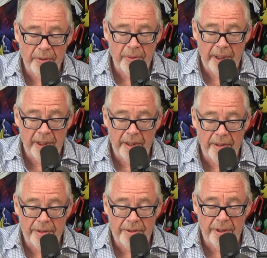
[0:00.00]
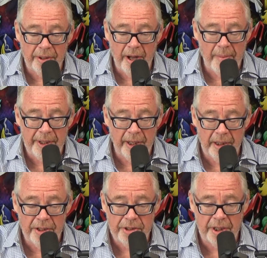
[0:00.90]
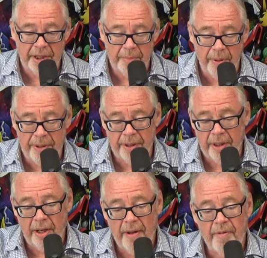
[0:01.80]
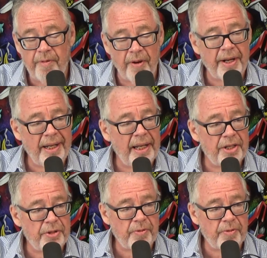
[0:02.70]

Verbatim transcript: to the Comedy Unleashed thing in Britain. Funny is